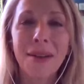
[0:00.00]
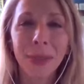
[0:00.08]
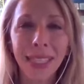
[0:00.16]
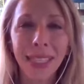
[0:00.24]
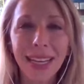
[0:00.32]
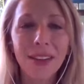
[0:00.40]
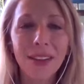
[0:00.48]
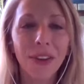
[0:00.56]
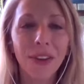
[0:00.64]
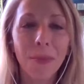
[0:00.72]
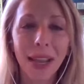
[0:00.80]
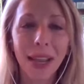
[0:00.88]
Planning
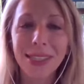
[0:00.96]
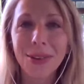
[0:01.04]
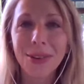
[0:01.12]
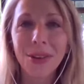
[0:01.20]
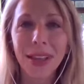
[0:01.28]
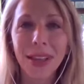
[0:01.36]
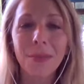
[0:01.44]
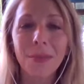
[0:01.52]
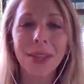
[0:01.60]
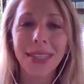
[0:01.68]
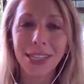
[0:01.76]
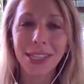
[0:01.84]
for bicycle and
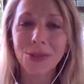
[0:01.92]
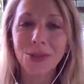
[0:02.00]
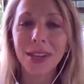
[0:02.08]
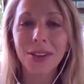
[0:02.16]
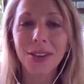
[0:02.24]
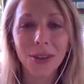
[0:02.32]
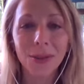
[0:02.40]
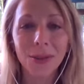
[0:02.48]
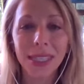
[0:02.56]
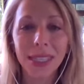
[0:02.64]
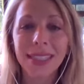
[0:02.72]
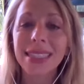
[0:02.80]
pedestrian
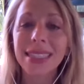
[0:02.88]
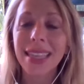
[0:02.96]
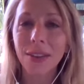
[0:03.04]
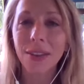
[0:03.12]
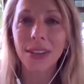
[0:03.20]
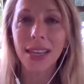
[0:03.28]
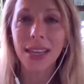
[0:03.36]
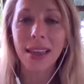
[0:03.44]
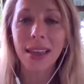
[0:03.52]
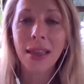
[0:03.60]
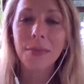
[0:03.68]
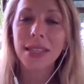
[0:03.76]
use and safety
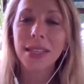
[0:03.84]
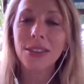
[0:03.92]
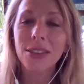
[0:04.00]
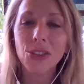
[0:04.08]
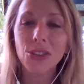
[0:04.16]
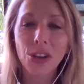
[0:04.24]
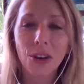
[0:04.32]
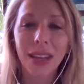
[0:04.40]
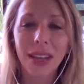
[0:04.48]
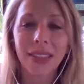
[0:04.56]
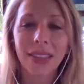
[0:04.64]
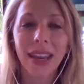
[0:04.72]
means
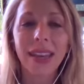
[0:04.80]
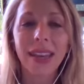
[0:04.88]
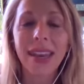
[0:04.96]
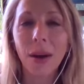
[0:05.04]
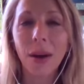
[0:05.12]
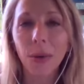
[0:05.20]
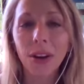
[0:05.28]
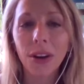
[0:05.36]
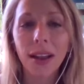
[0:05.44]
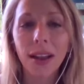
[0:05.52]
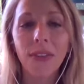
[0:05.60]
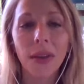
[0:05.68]
ensuring that a network
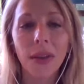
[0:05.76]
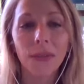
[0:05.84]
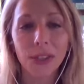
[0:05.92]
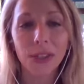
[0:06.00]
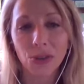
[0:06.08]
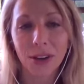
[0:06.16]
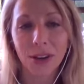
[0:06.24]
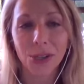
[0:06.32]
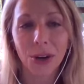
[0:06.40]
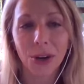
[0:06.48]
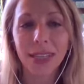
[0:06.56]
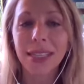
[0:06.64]
of
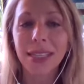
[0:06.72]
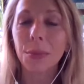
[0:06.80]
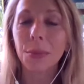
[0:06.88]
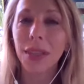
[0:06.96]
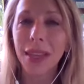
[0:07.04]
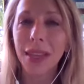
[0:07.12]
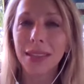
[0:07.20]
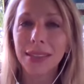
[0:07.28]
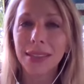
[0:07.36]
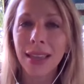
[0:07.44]
infrastructure is in place